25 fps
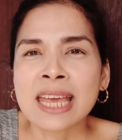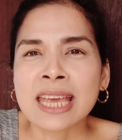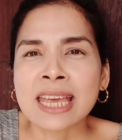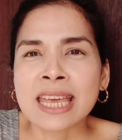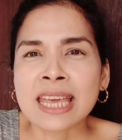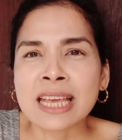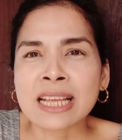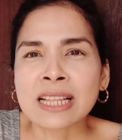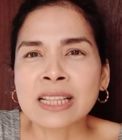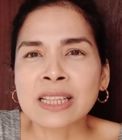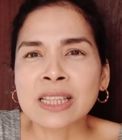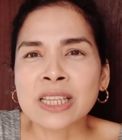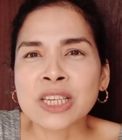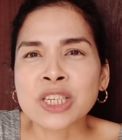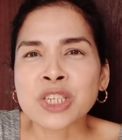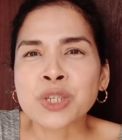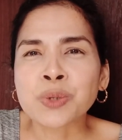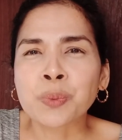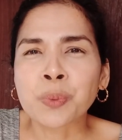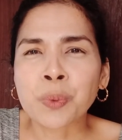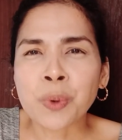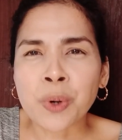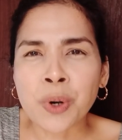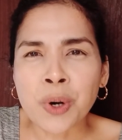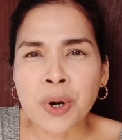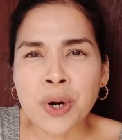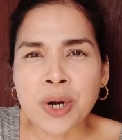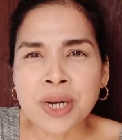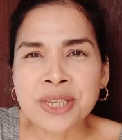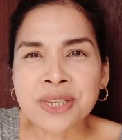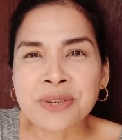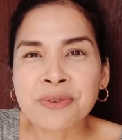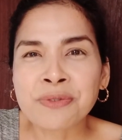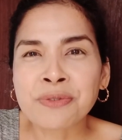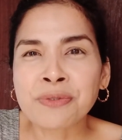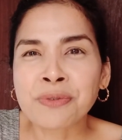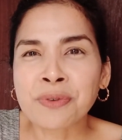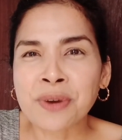English
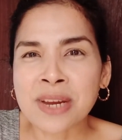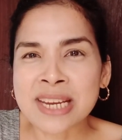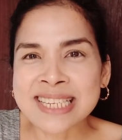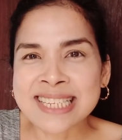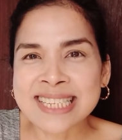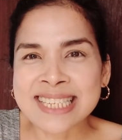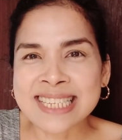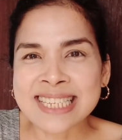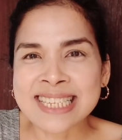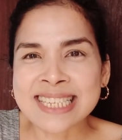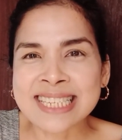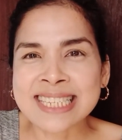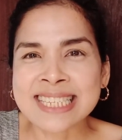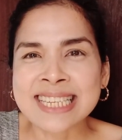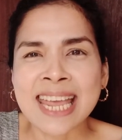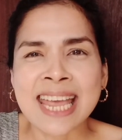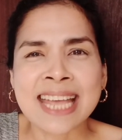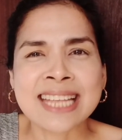words, phrases,